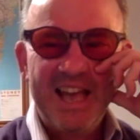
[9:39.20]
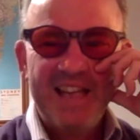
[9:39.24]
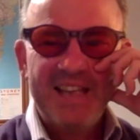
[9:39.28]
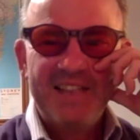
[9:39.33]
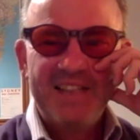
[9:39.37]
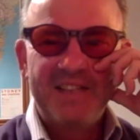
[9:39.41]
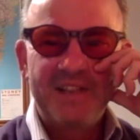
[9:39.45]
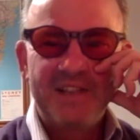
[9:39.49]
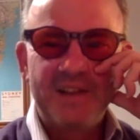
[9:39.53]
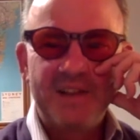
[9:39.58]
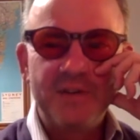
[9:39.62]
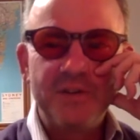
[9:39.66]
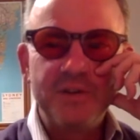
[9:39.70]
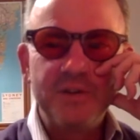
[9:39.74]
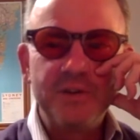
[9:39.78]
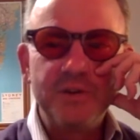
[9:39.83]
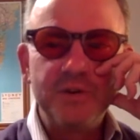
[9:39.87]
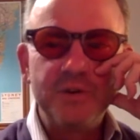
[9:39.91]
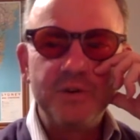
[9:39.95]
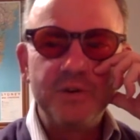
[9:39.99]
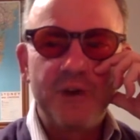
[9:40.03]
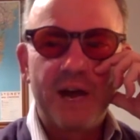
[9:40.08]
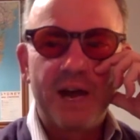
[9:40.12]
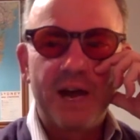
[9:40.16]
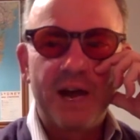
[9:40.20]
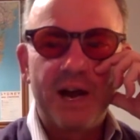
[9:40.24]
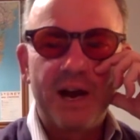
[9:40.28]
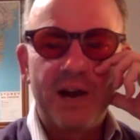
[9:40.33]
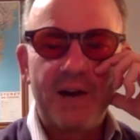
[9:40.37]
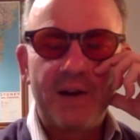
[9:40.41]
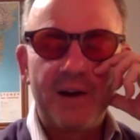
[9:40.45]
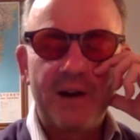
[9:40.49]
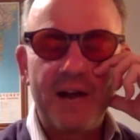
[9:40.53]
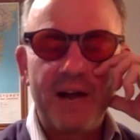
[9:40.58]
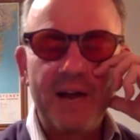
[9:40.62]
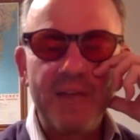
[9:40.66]
So you
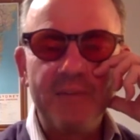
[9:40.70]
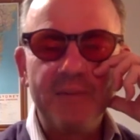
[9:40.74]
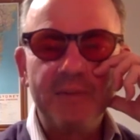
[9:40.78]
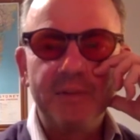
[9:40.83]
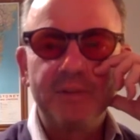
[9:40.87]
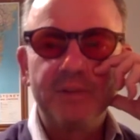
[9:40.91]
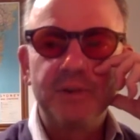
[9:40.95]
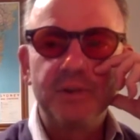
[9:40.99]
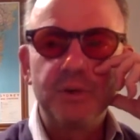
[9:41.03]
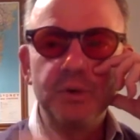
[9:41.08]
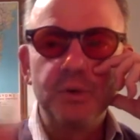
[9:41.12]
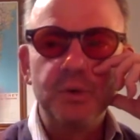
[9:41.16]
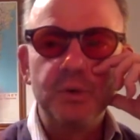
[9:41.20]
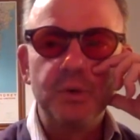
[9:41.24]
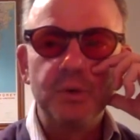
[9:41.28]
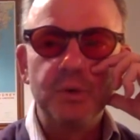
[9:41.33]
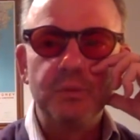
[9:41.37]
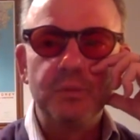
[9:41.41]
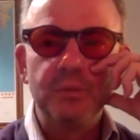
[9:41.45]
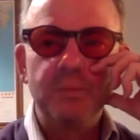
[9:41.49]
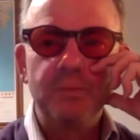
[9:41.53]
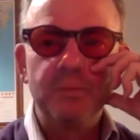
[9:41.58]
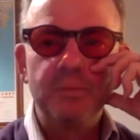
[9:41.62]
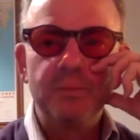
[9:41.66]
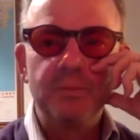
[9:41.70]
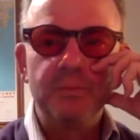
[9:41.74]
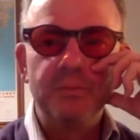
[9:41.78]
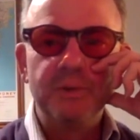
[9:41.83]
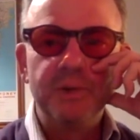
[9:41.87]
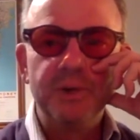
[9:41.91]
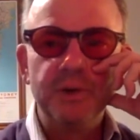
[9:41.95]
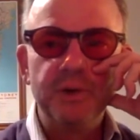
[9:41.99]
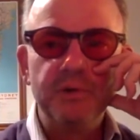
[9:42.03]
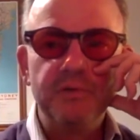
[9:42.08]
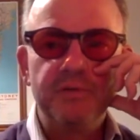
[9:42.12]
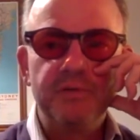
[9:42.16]
are able to
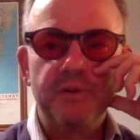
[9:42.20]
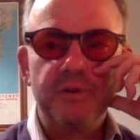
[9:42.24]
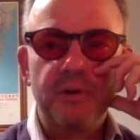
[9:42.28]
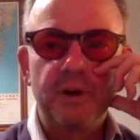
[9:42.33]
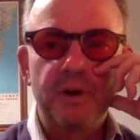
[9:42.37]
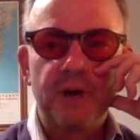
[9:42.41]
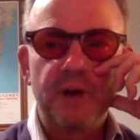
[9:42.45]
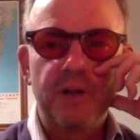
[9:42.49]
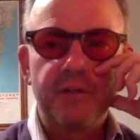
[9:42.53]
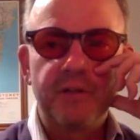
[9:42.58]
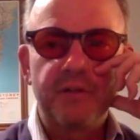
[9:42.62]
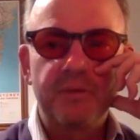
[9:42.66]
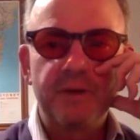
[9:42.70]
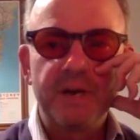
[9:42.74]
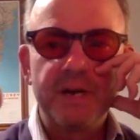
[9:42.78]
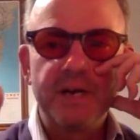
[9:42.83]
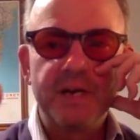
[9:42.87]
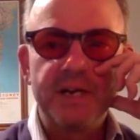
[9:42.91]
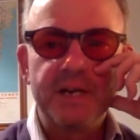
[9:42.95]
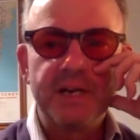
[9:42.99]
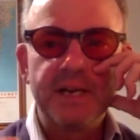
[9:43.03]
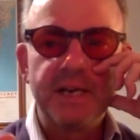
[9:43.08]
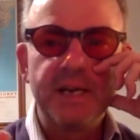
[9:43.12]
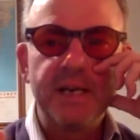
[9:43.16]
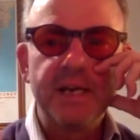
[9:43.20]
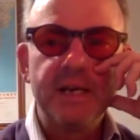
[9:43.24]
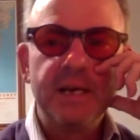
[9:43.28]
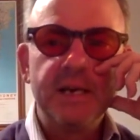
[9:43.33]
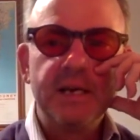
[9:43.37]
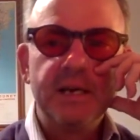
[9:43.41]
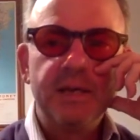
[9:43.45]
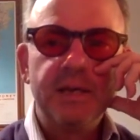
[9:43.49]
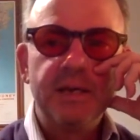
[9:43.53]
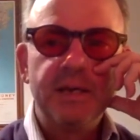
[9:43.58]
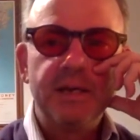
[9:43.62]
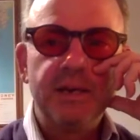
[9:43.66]
maneuver a 3D
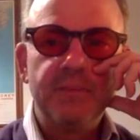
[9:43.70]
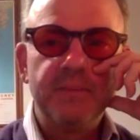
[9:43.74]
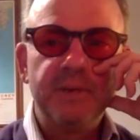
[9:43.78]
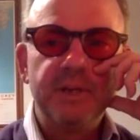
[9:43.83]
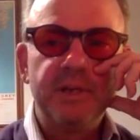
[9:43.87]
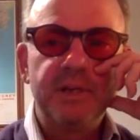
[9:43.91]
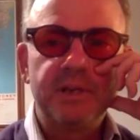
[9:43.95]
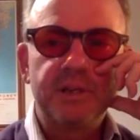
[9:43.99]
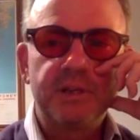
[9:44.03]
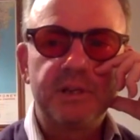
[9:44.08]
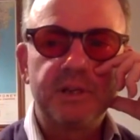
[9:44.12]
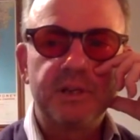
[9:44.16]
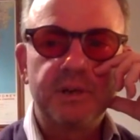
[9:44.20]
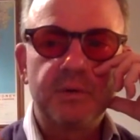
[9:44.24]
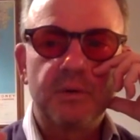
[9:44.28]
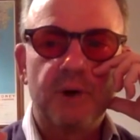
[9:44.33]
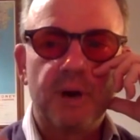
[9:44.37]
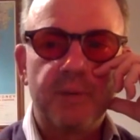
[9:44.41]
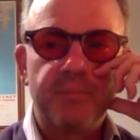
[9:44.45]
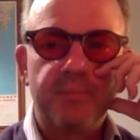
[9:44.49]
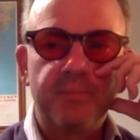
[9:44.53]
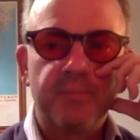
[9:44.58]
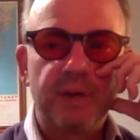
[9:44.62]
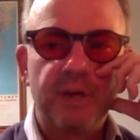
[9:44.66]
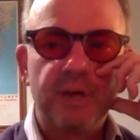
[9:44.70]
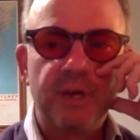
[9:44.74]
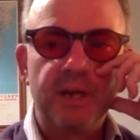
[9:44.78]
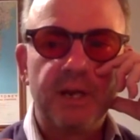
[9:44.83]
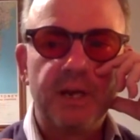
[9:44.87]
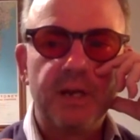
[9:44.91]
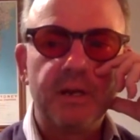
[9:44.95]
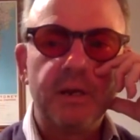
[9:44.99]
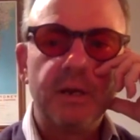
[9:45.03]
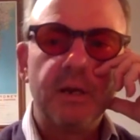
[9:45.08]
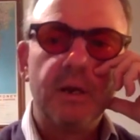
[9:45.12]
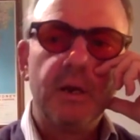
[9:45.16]
image that's quite
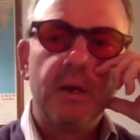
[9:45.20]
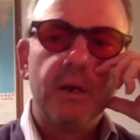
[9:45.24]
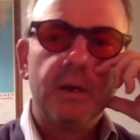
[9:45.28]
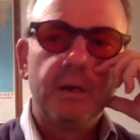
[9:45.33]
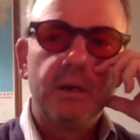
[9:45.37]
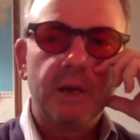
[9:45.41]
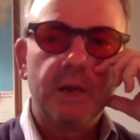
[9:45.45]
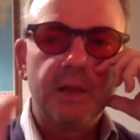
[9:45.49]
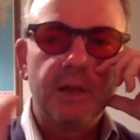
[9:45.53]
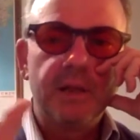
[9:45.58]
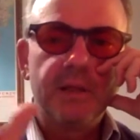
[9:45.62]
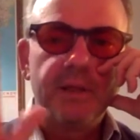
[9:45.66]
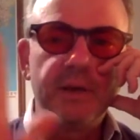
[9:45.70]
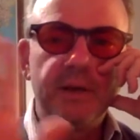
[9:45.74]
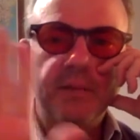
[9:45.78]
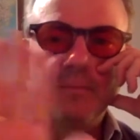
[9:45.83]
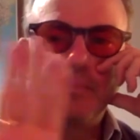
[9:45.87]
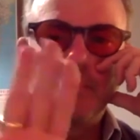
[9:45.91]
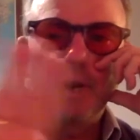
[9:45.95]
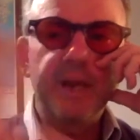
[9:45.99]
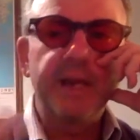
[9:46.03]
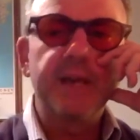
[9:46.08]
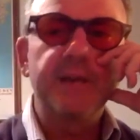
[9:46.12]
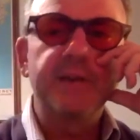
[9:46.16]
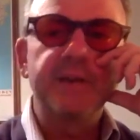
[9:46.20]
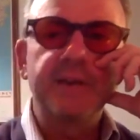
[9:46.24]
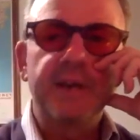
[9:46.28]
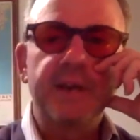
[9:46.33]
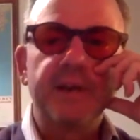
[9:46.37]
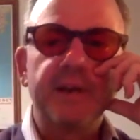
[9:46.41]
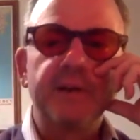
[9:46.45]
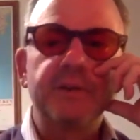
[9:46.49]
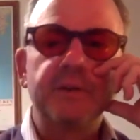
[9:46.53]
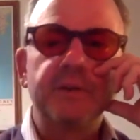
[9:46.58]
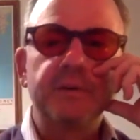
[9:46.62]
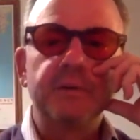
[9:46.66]
brilliant and then break it
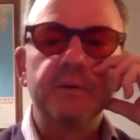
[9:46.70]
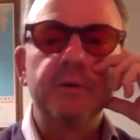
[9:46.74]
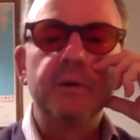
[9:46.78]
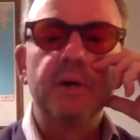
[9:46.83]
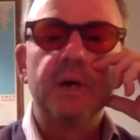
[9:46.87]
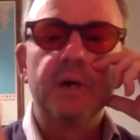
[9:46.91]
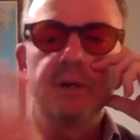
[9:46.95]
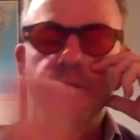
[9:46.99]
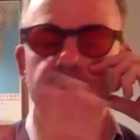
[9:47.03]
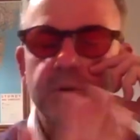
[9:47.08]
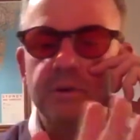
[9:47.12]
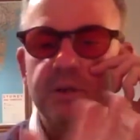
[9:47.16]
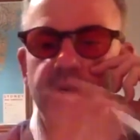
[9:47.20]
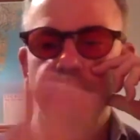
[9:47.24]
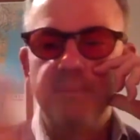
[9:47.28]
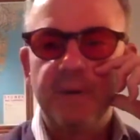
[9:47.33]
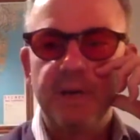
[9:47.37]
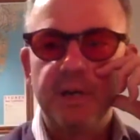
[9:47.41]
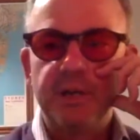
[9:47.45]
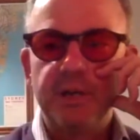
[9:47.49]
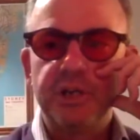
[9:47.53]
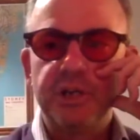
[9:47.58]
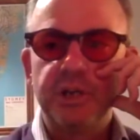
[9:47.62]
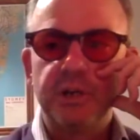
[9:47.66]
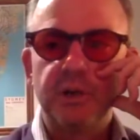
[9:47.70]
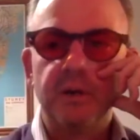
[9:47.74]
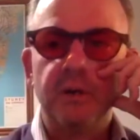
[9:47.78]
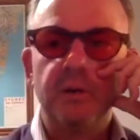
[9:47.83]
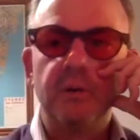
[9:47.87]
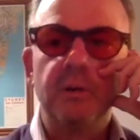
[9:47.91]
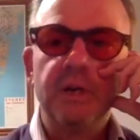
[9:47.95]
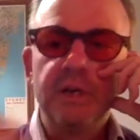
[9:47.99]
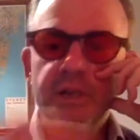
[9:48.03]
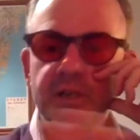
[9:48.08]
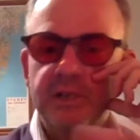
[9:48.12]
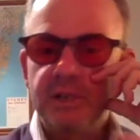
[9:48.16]
down to a
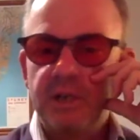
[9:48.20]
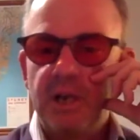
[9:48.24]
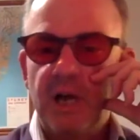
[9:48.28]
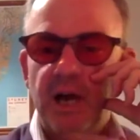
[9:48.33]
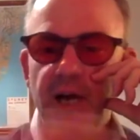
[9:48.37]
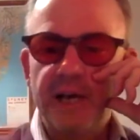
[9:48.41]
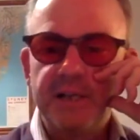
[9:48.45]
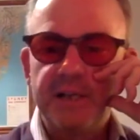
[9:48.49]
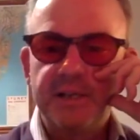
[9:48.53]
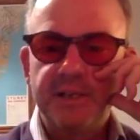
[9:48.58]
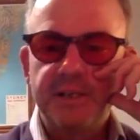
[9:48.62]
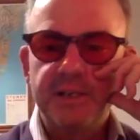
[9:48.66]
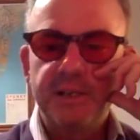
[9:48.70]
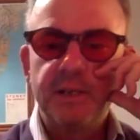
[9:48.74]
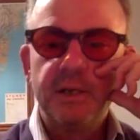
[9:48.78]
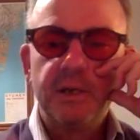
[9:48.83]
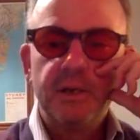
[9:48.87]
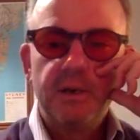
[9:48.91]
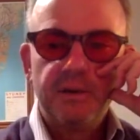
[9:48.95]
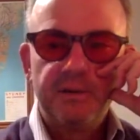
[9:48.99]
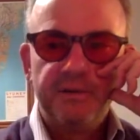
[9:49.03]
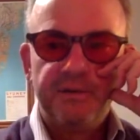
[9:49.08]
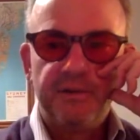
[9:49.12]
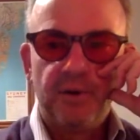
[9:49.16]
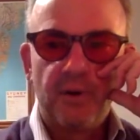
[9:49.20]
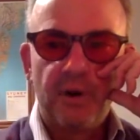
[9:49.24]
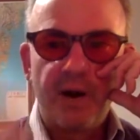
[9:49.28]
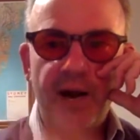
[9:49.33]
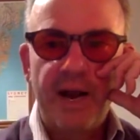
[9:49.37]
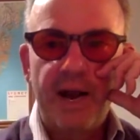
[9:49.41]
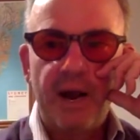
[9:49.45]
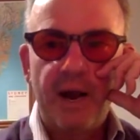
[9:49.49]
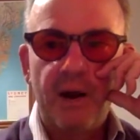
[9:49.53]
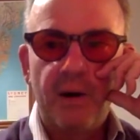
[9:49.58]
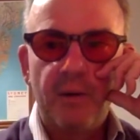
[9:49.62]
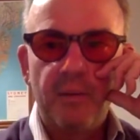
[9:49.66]
2-dimensional slice for
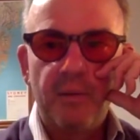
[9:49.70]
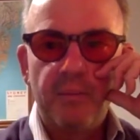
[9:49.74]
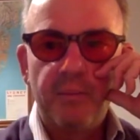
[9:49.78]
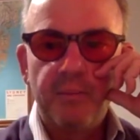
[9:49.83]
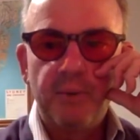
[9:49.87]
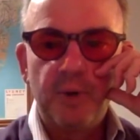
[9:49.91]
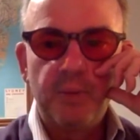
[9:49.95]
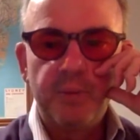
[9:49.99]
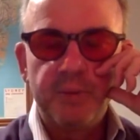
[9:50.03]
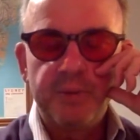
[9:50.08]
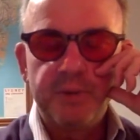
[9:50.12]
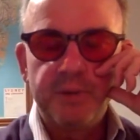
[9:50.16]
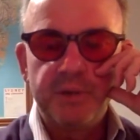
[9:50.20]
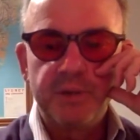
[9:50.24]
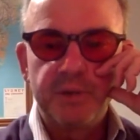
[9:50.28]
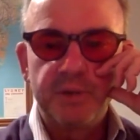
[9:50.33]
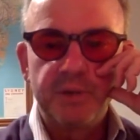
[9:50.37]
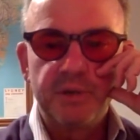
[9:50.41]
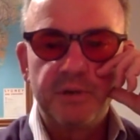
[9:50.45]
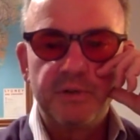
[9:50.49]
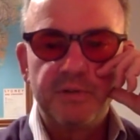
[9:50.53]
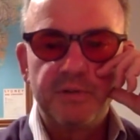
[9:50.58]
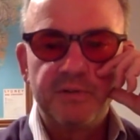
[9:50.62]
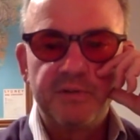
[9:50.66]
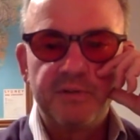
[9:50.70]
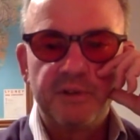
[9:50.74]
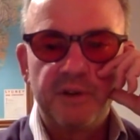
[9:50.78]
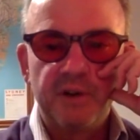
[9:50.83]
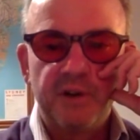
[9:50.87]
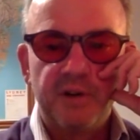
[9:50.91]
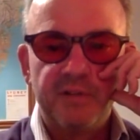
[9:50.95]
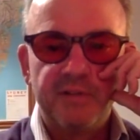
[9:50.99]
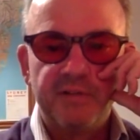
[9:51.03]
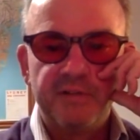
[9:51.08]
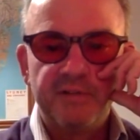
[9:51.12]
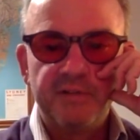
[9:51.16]
our purposes of
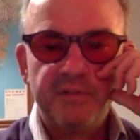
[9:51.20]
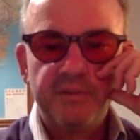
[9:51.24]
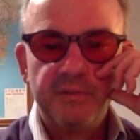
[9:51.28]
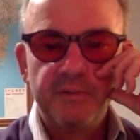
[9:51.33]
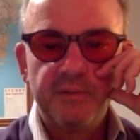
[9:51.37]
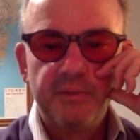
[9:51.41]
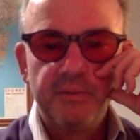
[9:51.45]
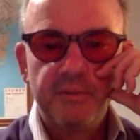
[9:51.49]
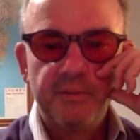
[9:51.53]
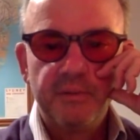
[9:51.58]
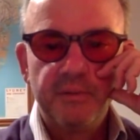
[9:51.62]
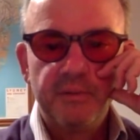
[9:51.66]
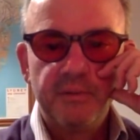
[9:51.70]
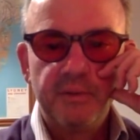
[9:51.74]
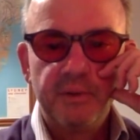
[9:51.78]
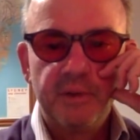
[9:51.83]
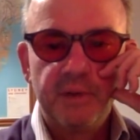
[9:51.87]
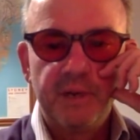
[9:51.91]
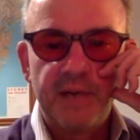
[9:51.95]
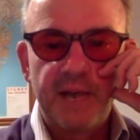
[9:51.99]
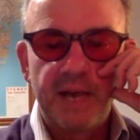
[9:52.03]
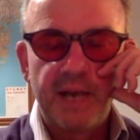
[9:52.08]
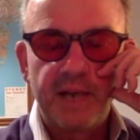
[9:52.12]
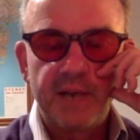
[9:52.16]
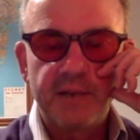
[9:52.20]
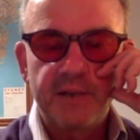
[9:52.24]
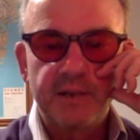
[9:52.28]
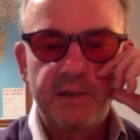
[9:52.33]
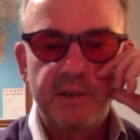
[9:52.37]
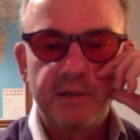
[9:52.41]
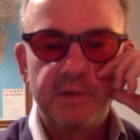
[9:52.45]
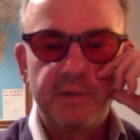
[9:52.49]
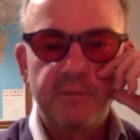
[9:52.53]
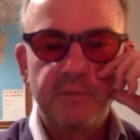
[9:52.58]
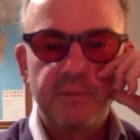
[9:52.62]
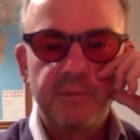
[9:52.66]

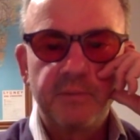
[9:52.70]
analysis.